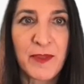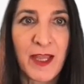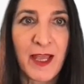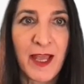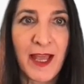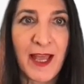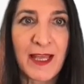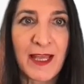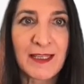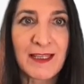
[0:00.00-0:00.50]

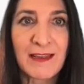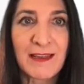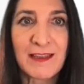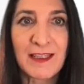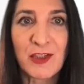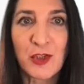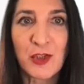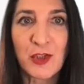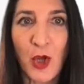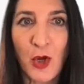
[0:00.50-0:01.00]
And
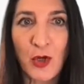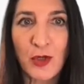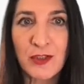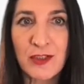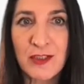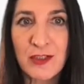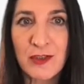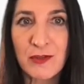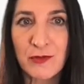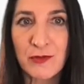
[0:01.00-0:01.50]
the
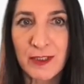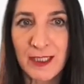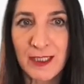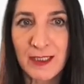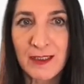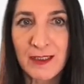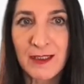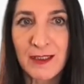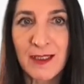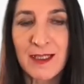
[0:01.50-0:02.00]

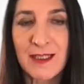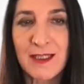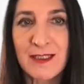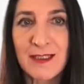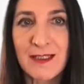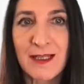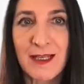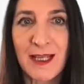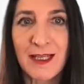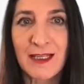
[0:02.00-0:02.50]
docstring
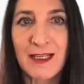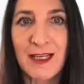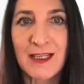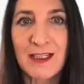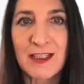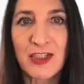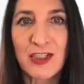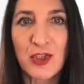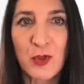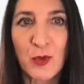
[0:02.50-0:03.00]
is like a
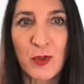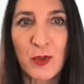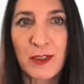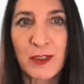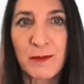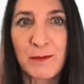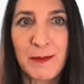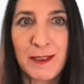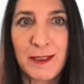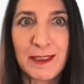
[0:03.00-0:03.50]

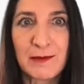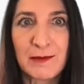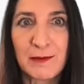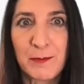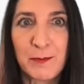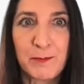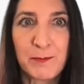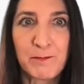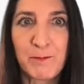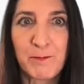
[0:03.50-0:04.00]
short
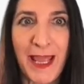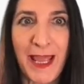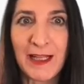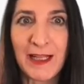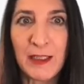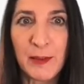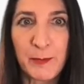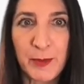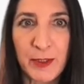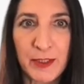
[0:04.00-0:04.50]
little
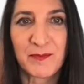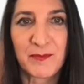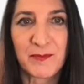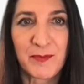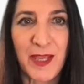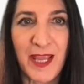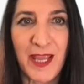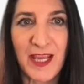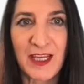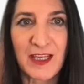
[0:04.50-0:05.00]
help
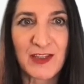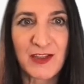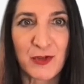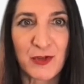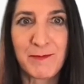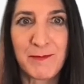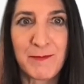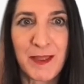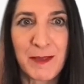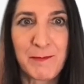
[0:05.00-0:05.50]
page,
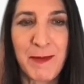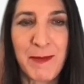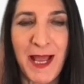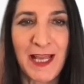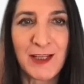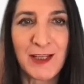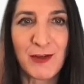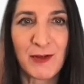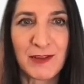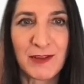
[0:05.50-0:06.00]
or the
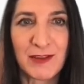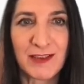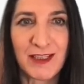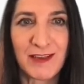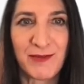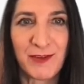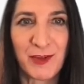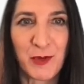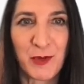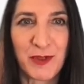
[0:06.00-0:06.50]
manual,
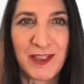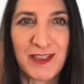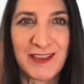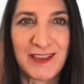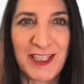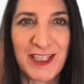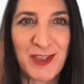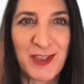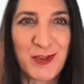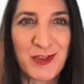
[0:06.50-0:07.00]
if you will,
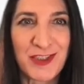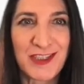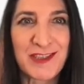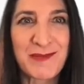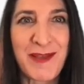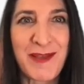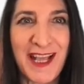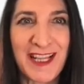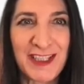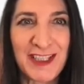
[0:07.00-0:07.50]
the user's
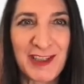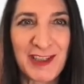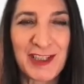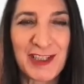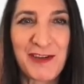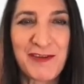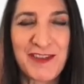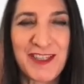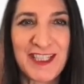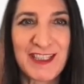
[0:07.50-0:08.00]
manual
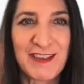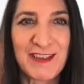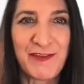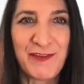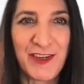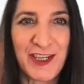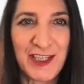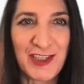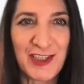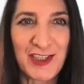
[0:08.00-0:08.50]
of this
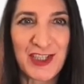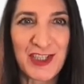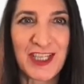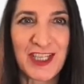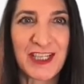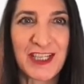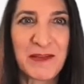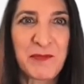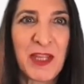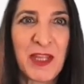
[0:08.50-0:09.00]

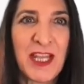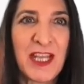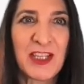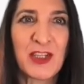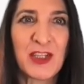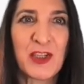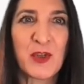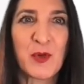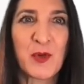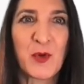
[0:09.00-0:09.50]
function.
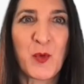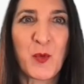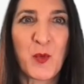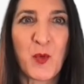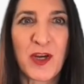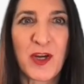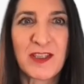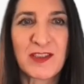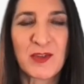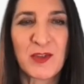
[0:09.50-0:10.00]
You
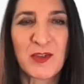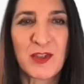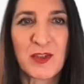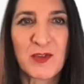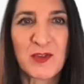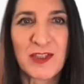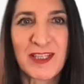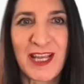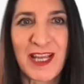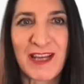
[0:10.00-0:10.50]
want to
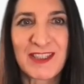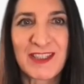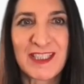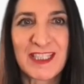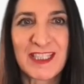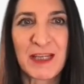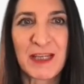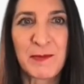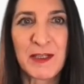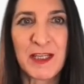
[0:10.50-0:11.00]
usually have a
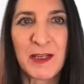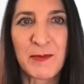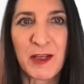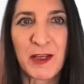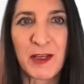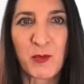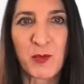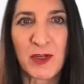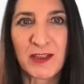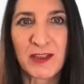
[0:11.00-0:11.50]
statement
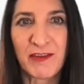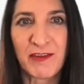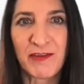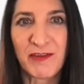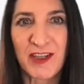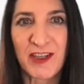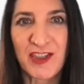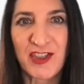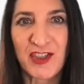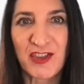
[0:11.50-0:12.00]
about what the
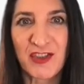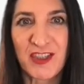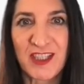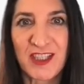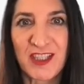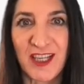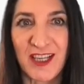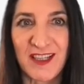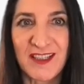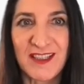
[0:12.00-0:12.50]
function
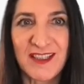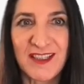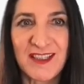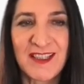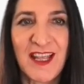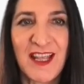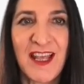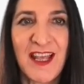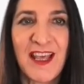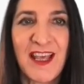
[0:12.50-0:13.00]
does.
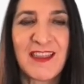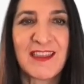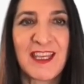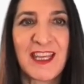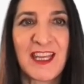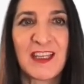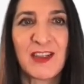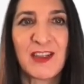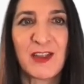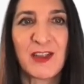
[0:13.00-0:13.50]

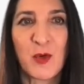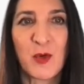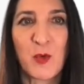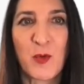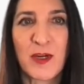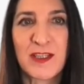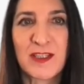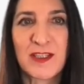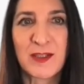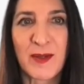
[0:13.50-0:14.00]
Then you
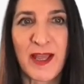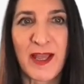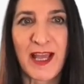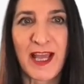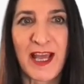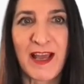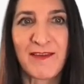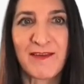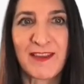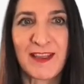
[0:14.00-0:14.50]
want to
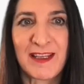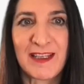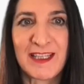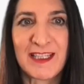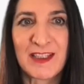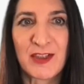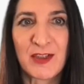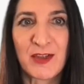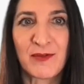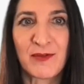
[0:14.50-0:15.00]
have the
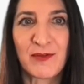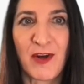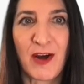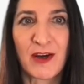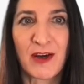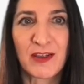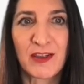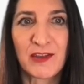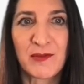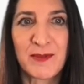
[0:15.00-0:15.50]
list of
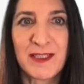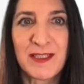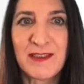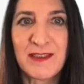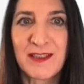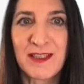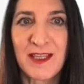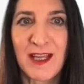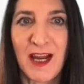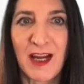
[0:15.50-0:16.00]

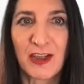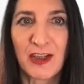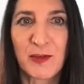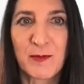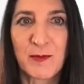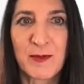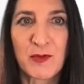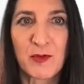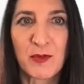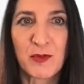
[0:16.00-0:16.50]
arguments. The
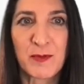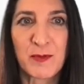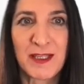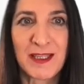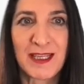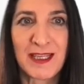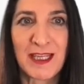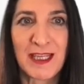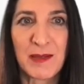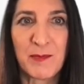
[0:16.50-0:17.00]
arguments would be
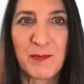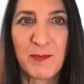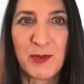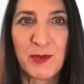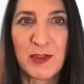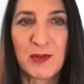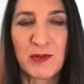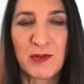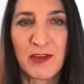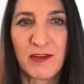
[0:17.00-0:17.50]
the
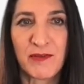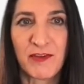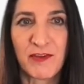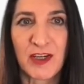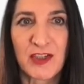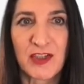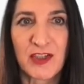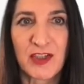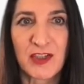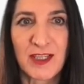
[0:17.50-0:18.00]
input to the
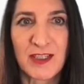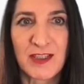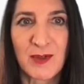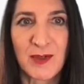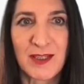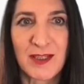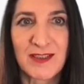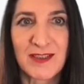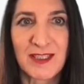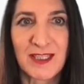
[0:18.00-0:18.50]
function. As
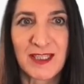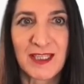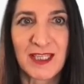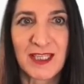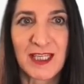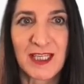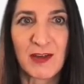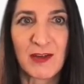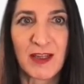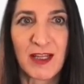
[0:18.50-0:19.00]
you can see
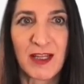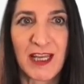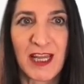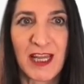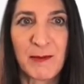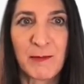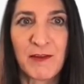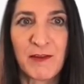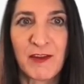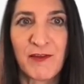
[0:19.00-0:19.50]
here, the name of the